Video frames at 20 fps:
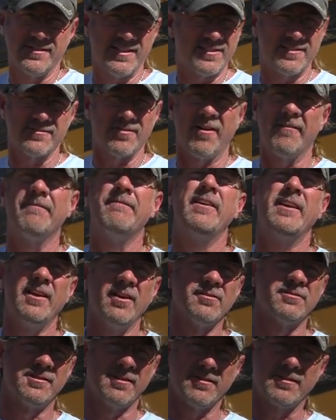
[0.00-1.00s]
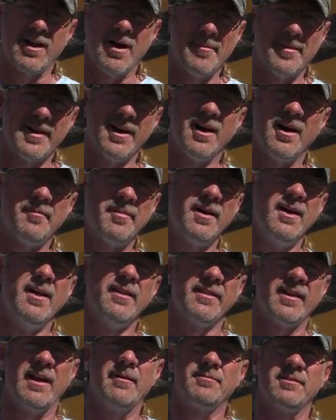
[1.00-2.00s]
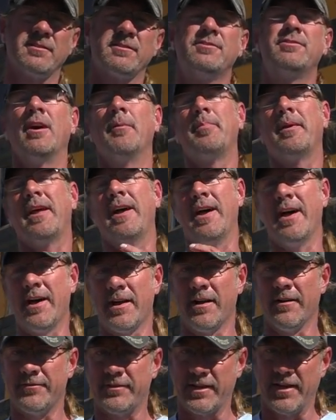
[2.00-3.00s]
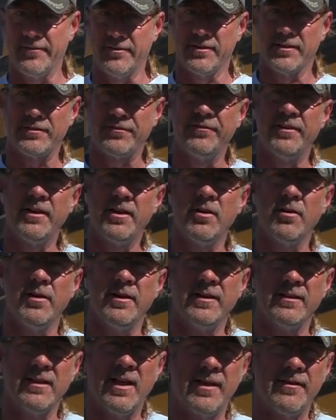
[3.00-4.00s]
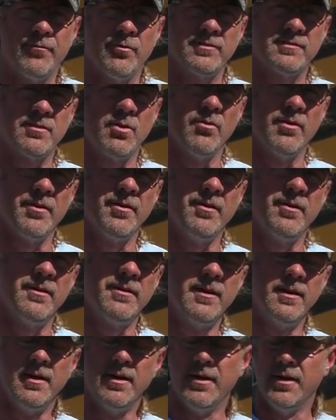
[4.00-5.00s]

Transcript: This is all videos that are coming up that I'm just jumping ahead of to give you this video in light of what's going on.